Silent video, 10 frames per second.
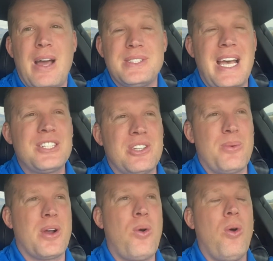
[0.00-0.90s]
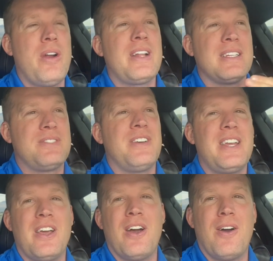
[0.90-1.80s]
I was actually recording this
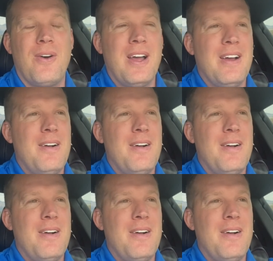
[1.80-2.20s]
video.